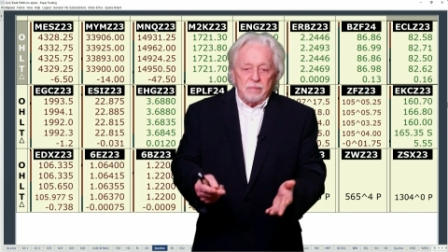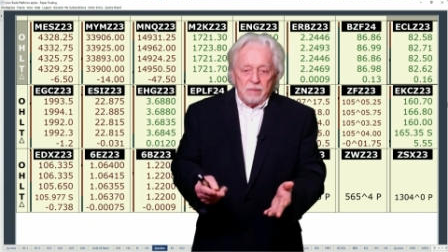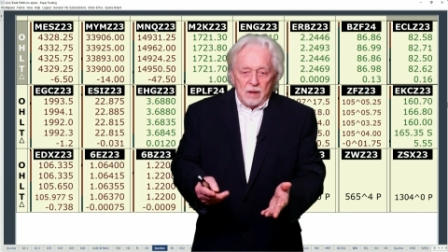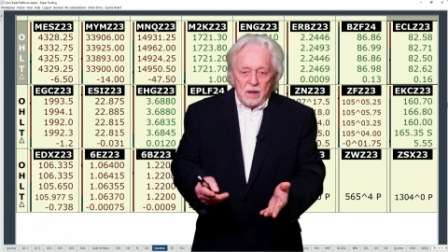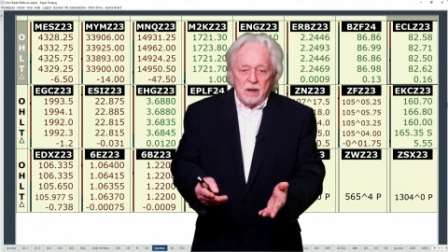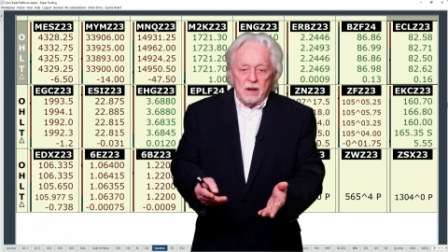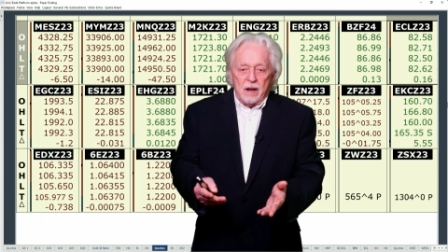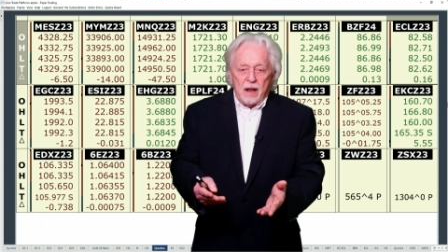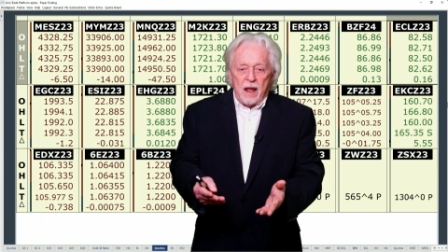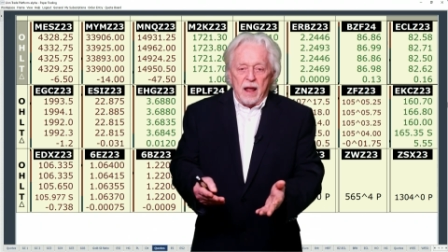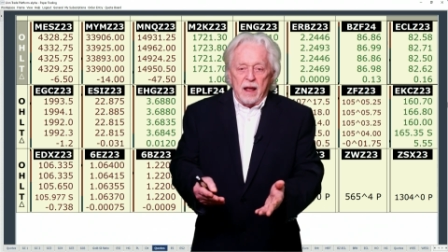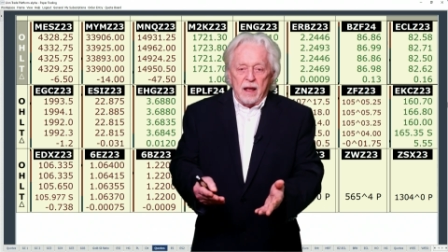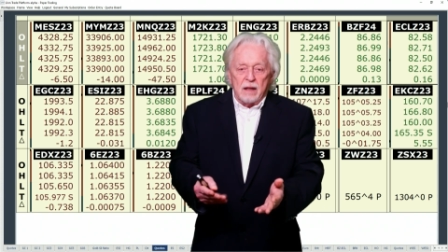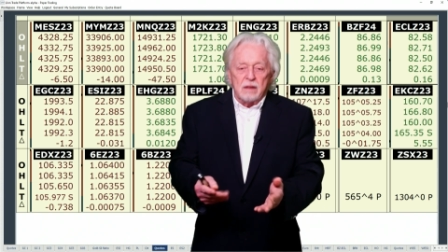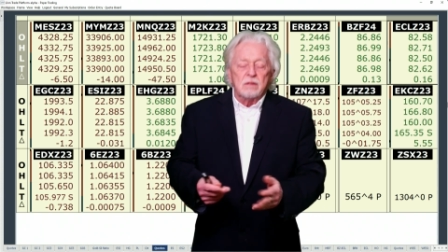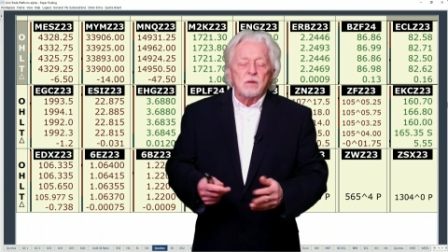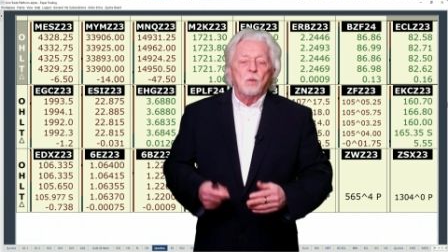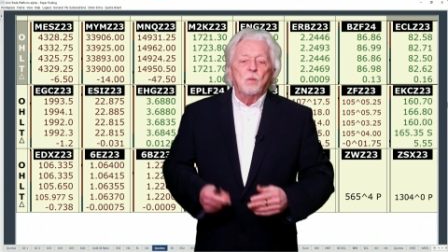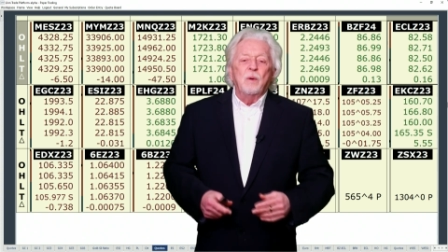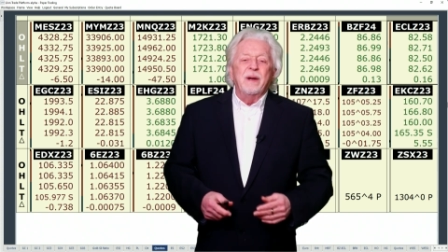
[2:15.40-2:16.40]
in
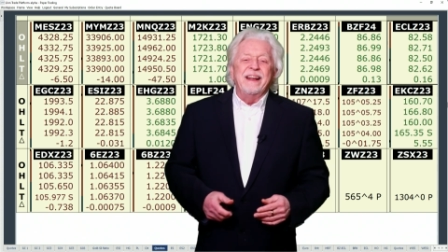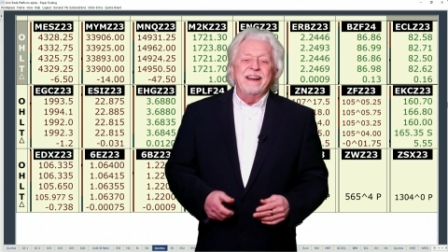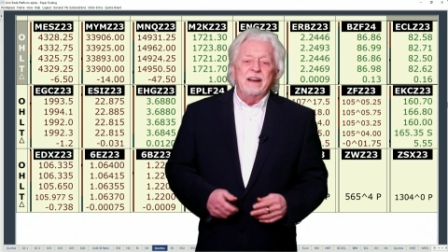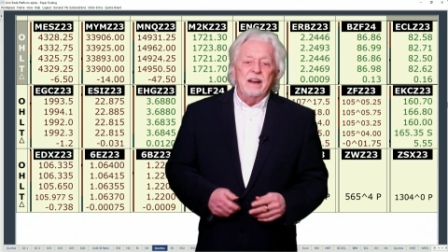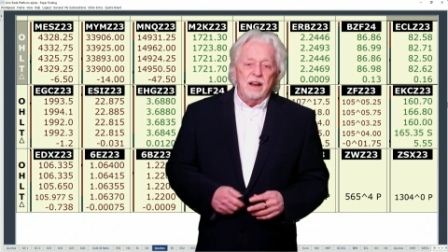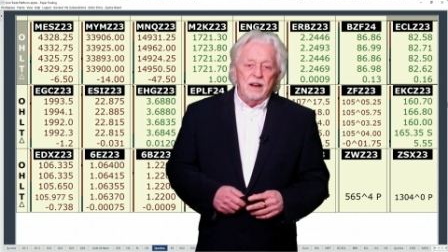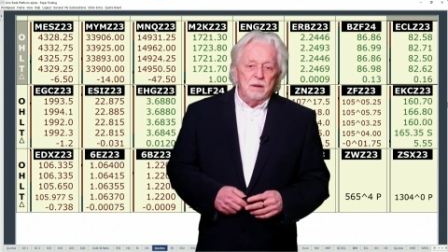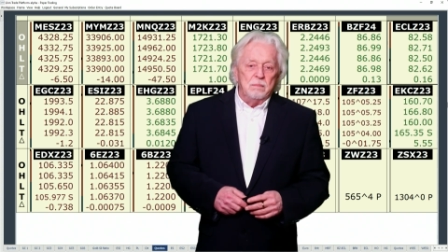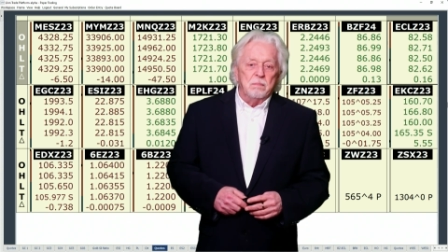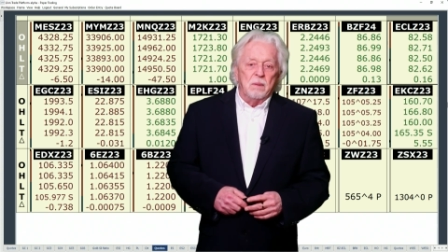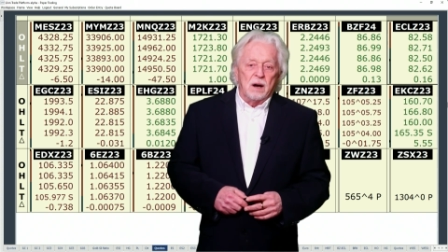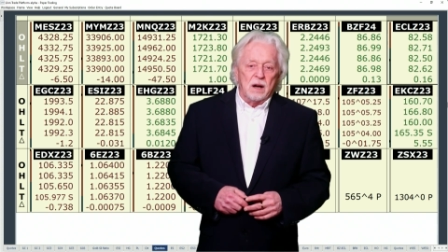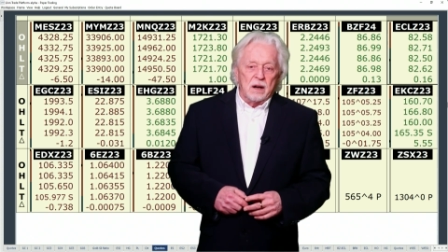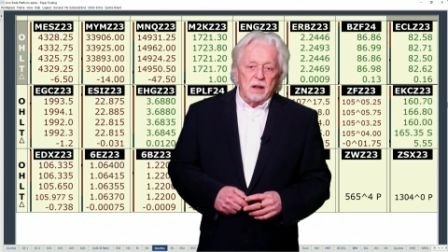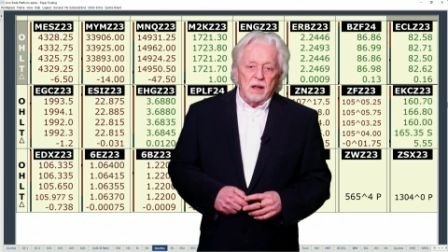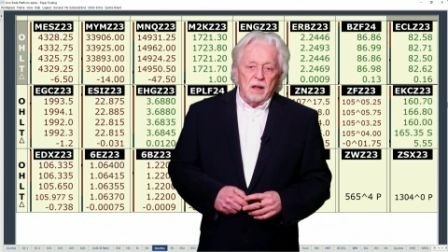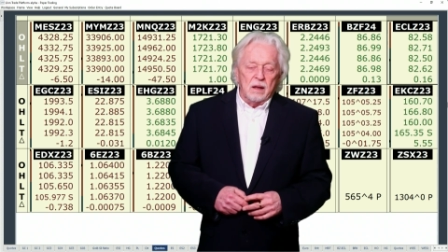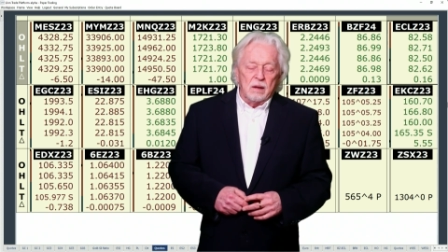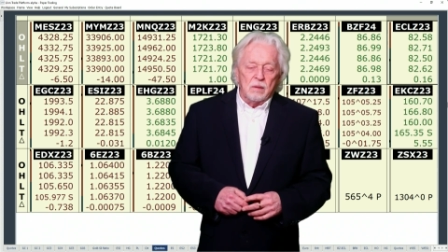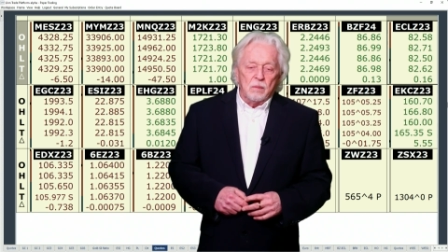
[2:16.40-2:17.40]
hand. We need
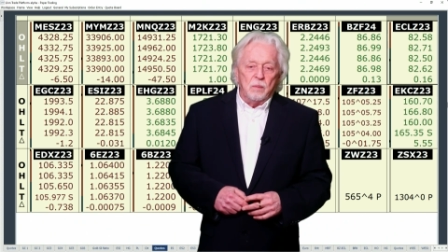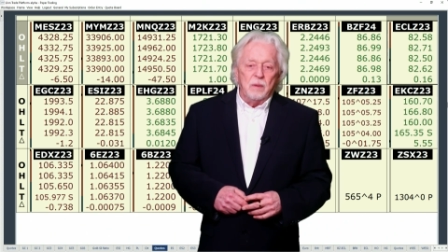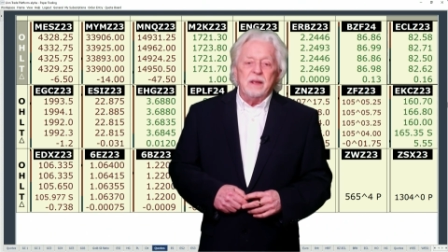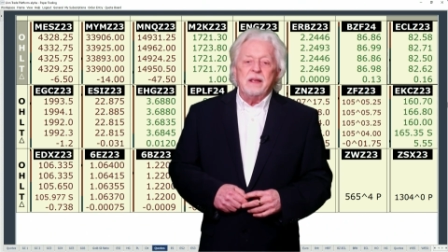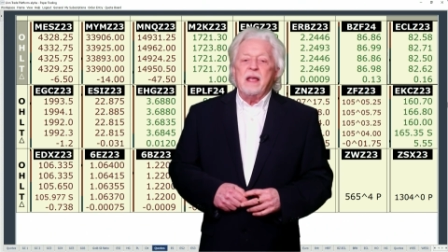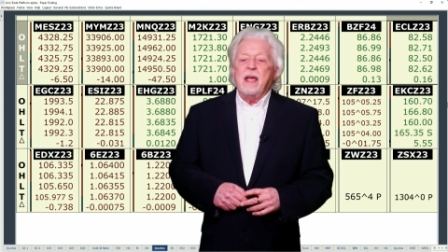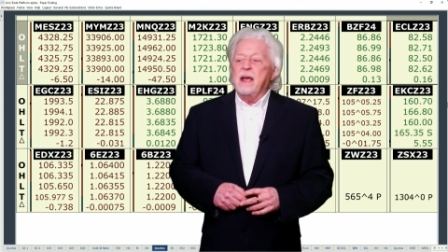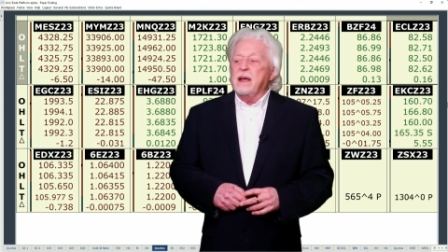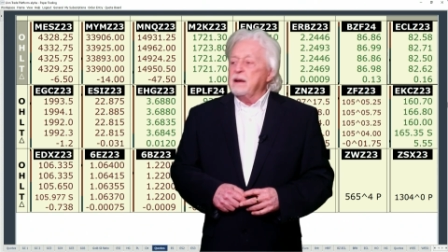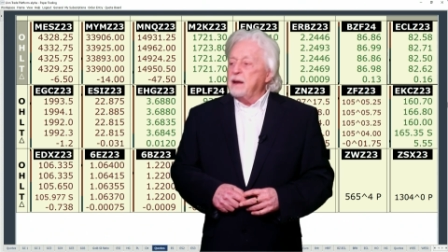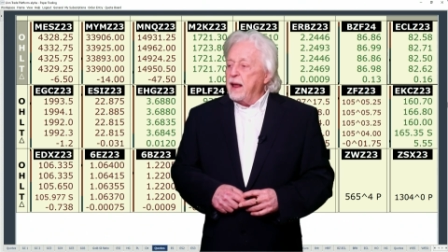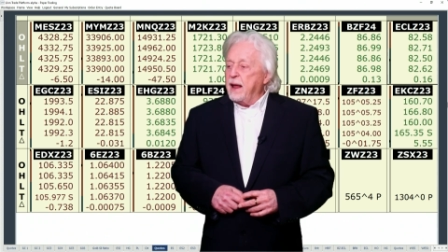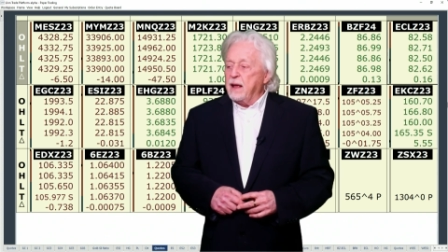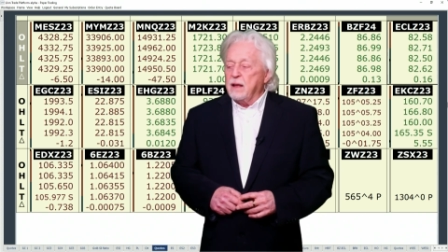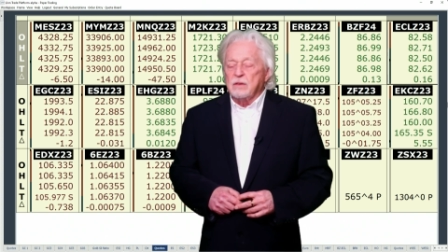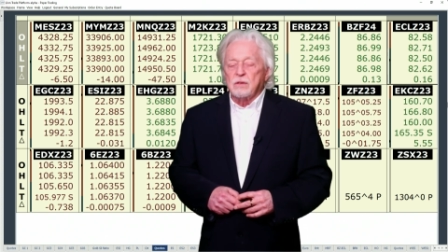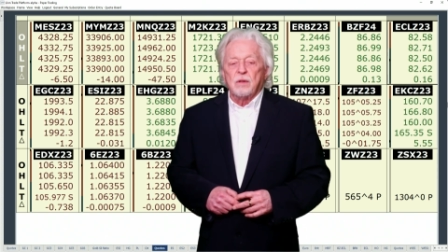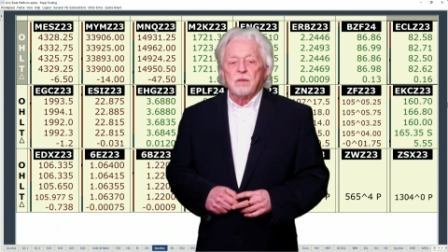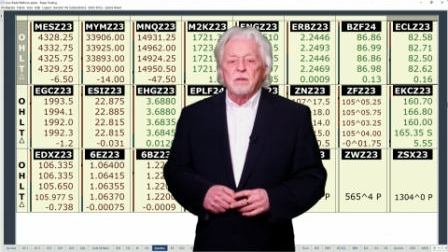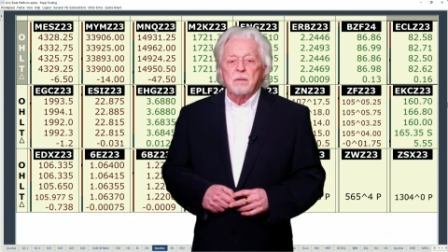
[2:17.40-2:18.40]
money. We can't
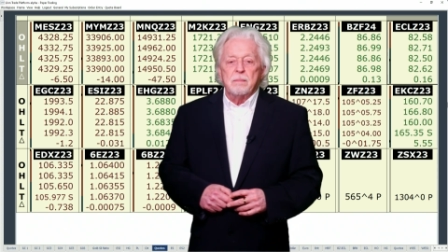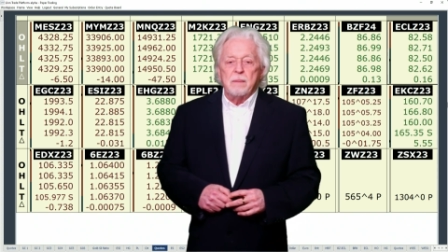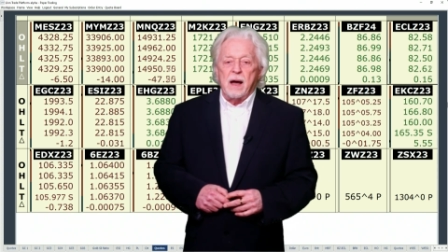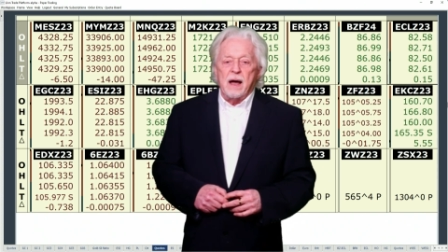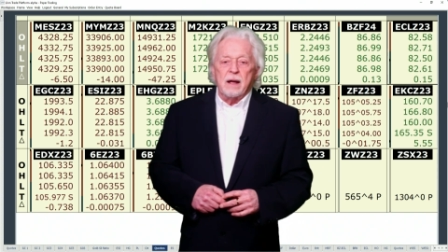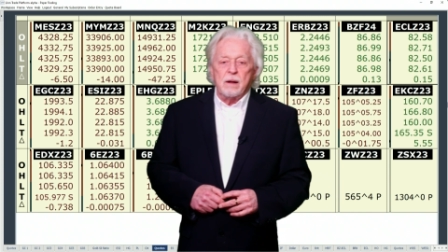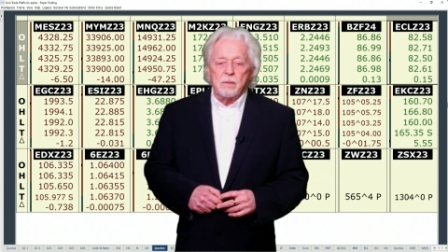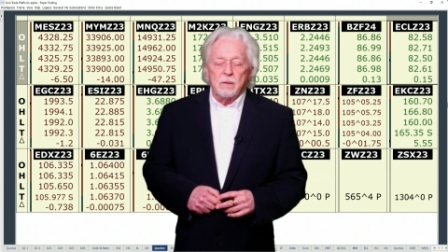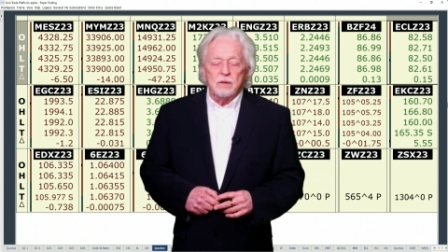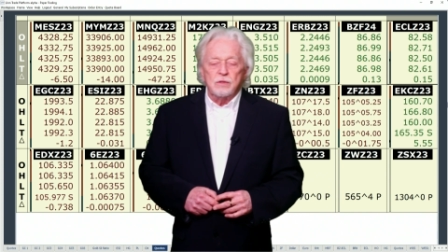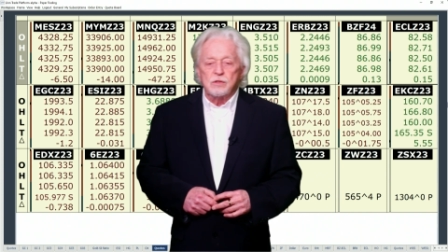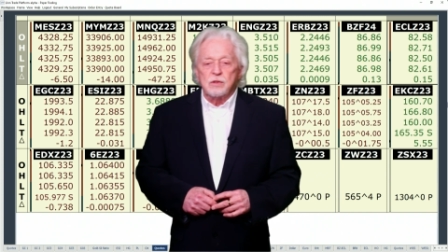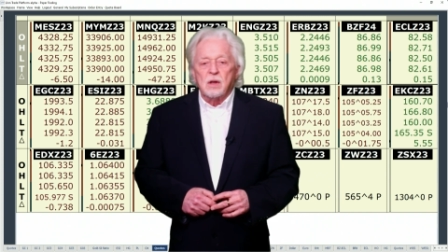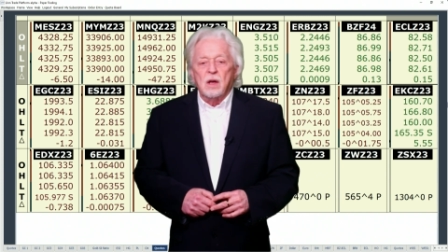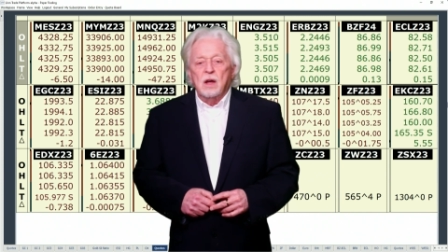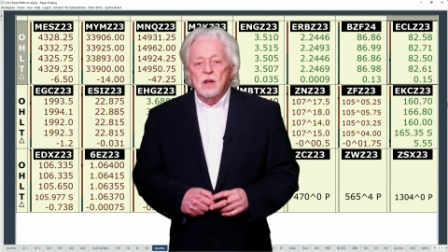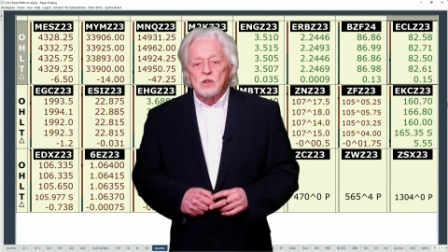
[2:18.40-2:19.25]
handle the migrants.